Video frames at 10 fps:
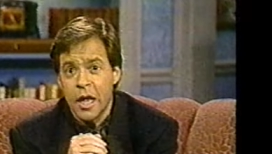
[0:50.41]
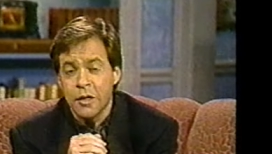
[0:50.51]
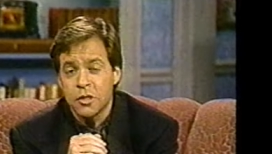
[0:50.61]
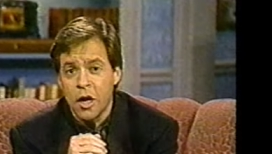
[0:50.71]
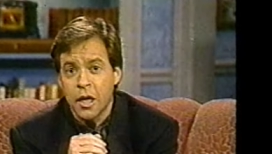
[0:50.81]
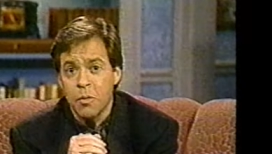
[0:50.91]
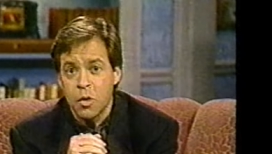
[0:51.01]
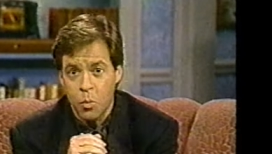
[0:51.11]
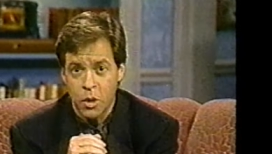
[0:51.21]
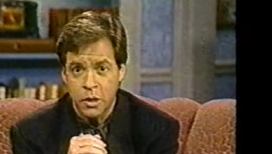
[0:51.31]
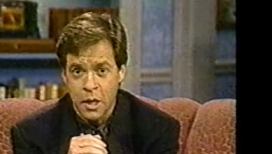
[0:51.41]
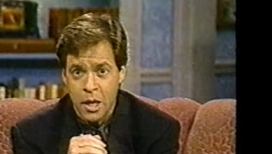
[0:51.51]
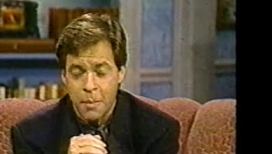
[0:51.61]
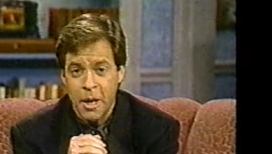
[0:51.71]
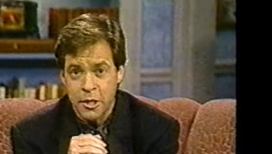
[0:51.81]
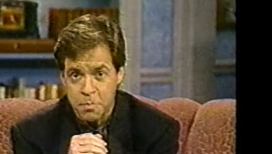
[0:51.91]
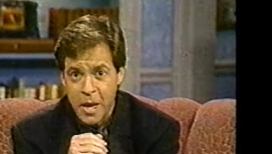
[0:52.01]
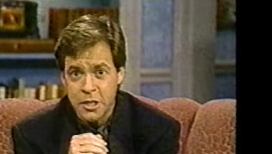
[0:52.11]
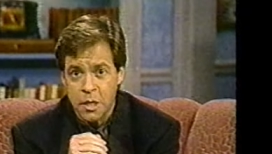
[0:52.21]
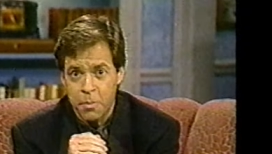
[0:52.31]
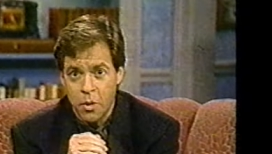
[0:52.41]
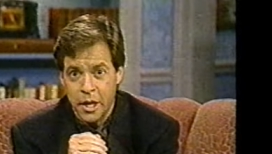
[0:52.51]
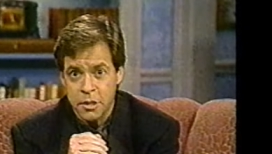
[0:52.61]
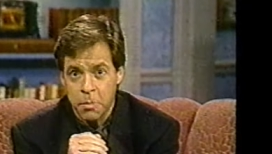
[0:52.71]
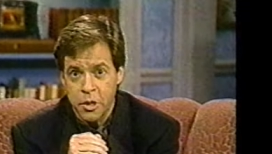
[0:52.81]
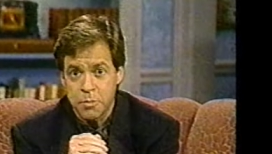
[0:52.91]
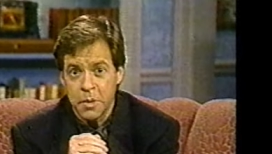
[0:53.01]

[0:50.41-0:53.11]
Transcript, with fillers: now talking with Wilt about his basketball exploits,